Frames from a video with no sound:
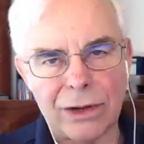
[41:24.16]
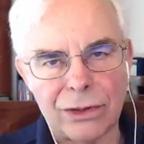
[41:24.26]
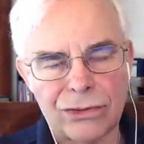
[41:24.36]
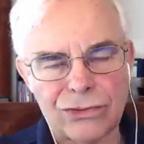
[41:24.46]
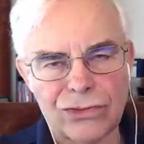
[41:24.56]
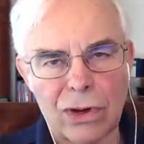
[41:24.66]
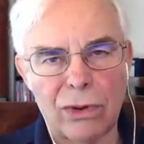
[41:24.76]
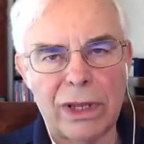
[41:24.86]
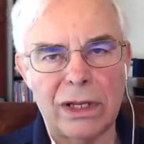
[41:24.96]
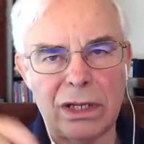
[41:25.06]
mm. so
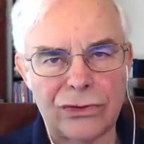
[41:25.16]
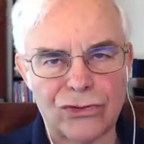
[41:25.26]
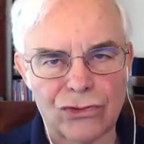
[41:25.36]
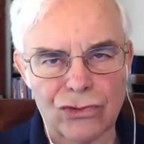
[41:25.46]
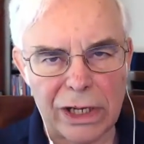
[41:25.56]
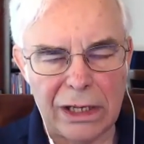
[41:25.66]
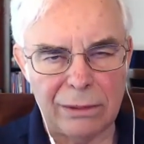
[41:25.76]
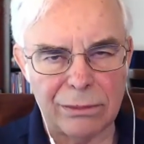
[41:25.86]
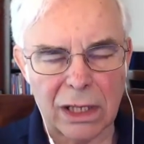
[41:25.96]
in his dream, the